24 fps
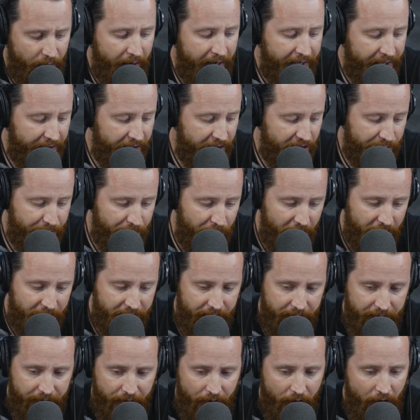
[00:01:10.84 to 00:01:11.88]
for writing these
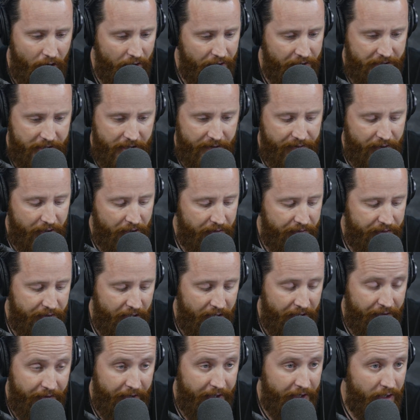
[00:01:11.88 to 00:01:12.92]
books and for all the stuff that you've
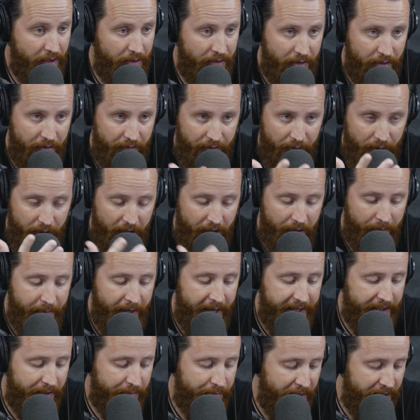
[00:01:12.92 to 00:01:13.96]
done. Thank you. You've really
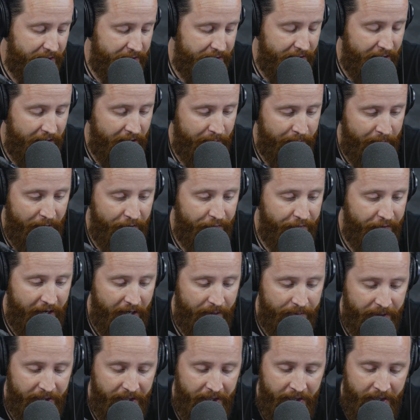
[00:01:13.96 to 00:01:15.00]
impacted my son and my
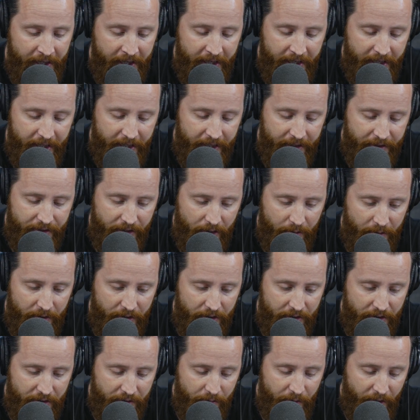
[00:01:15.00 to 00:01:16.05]
family, and so we're
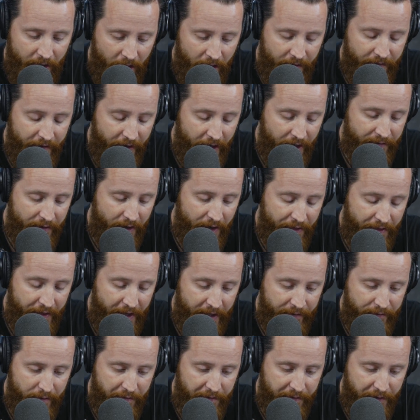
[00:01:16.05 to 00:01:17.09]
just we are very very
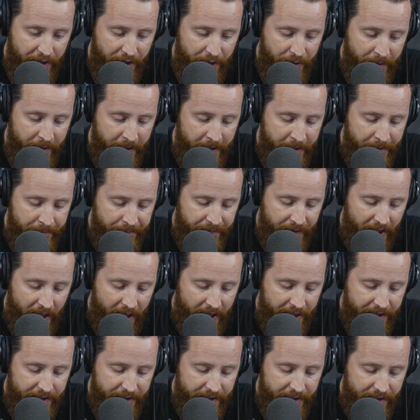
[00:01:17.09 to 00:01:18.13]
thankful for you.
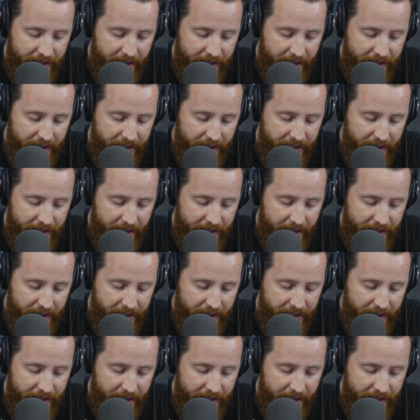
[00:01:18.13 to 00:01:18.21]
Uh,